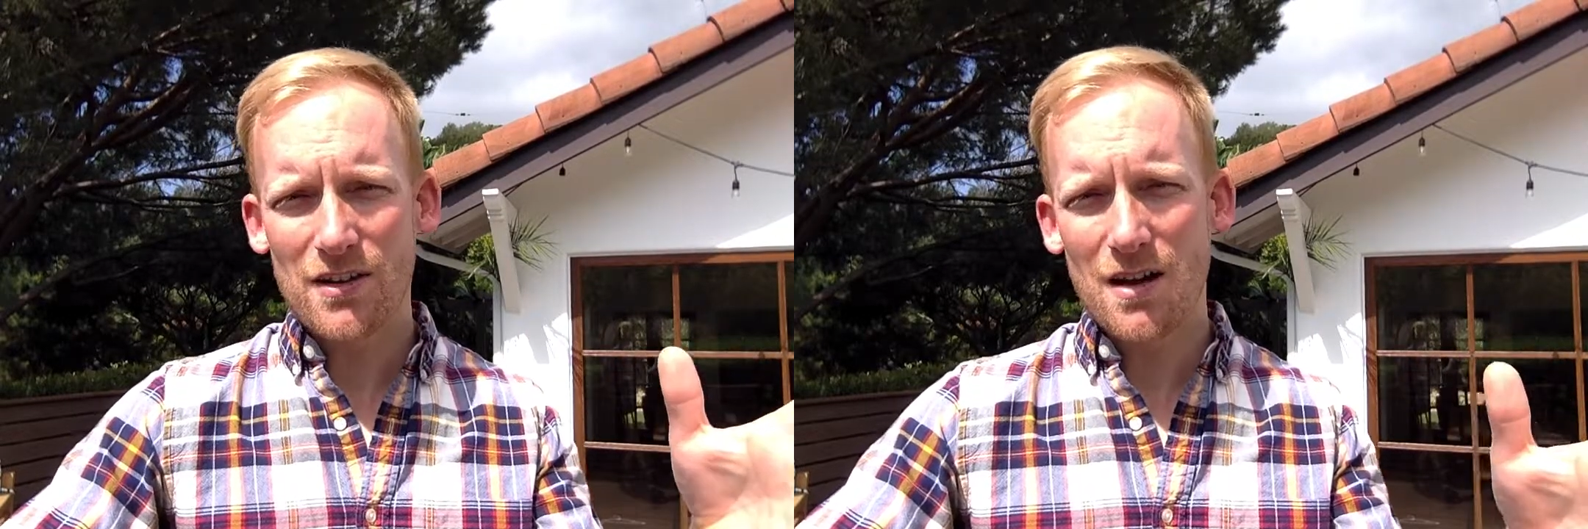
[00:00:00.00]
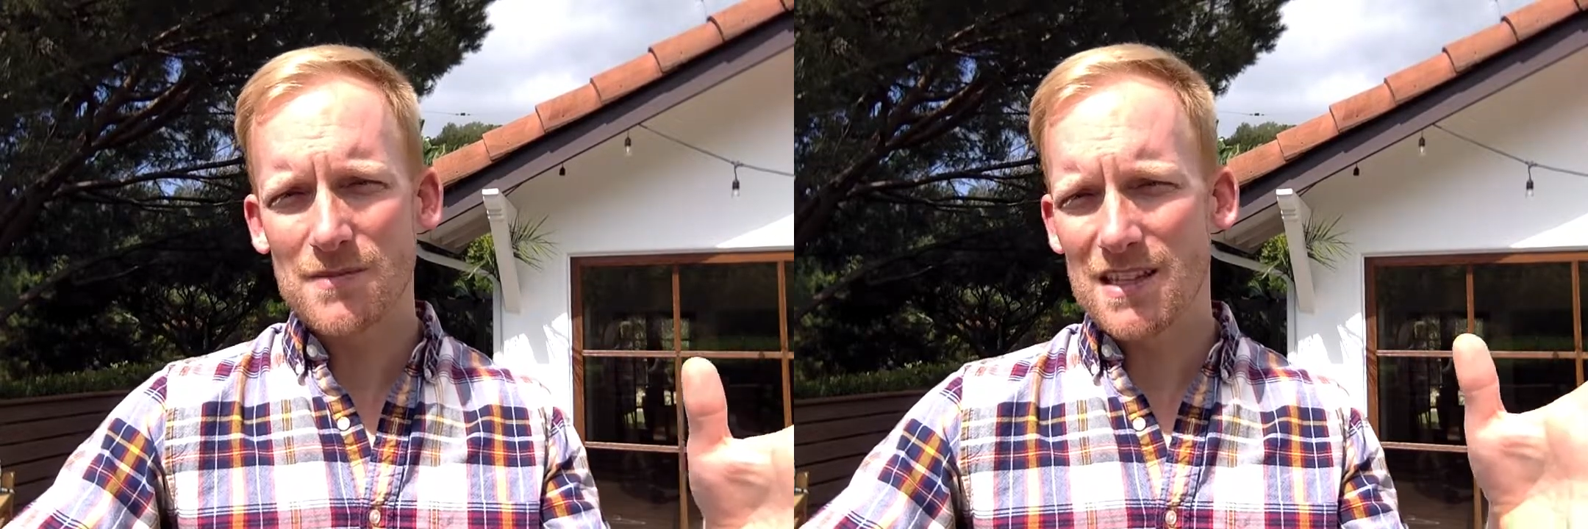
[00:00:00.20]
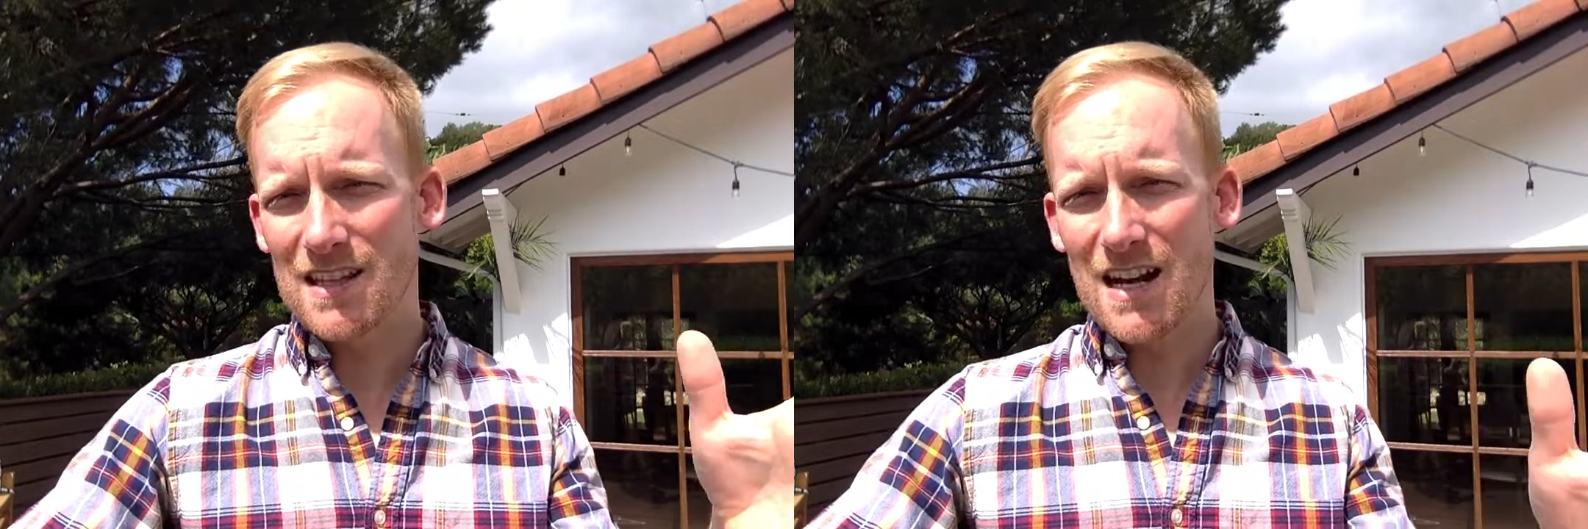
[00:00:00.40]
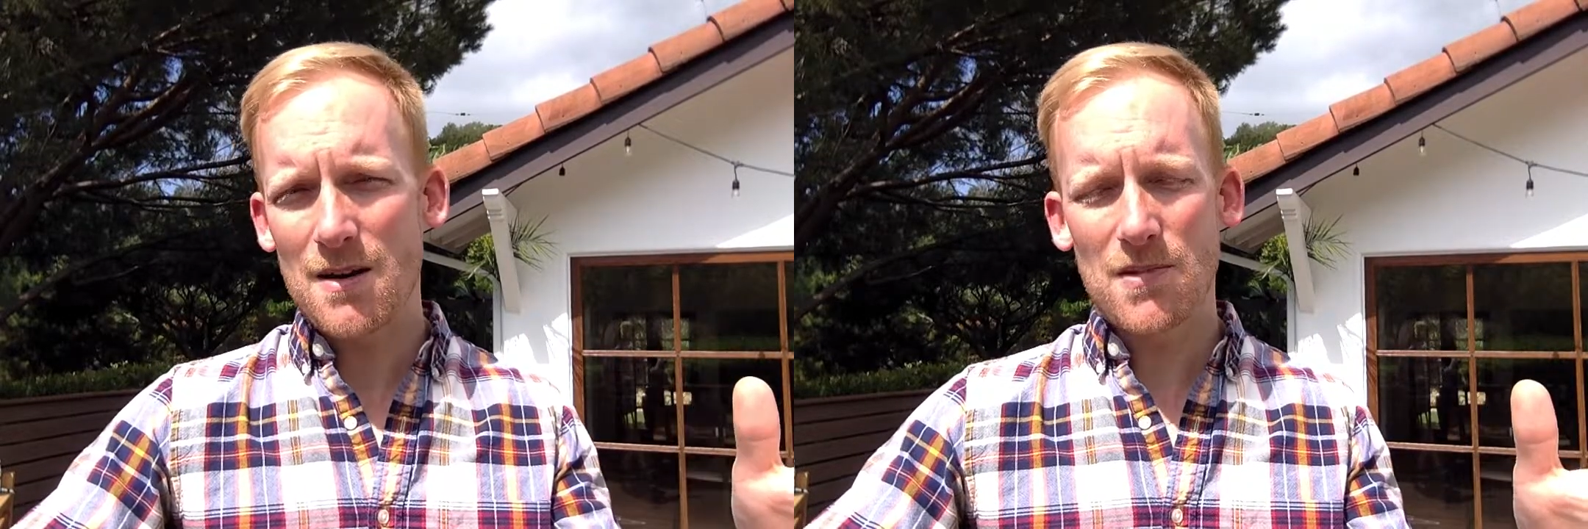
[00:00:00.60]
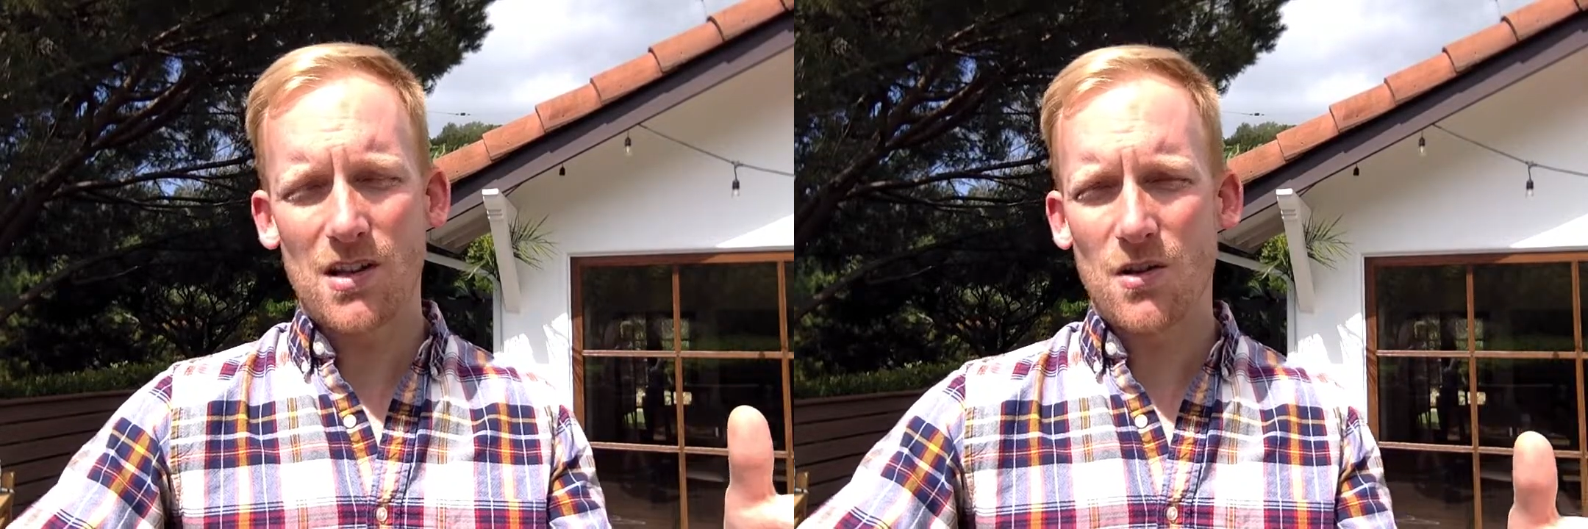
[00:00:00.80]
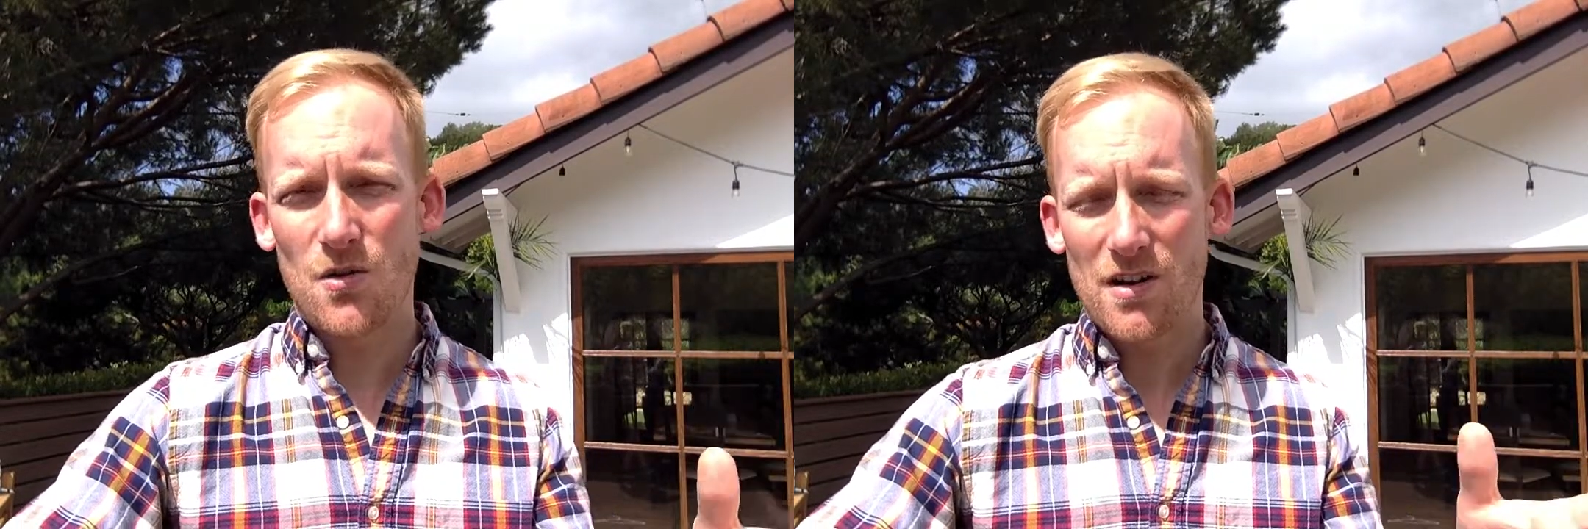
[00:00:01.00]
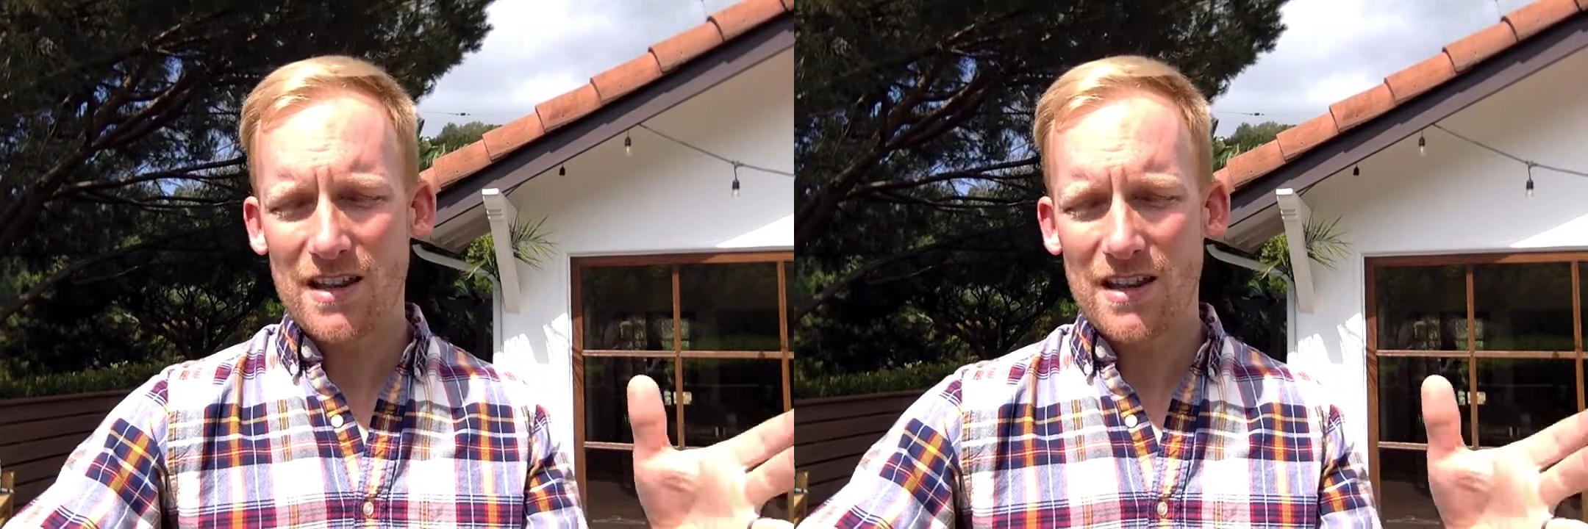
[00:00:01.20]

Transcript: comes in the name of the Lord.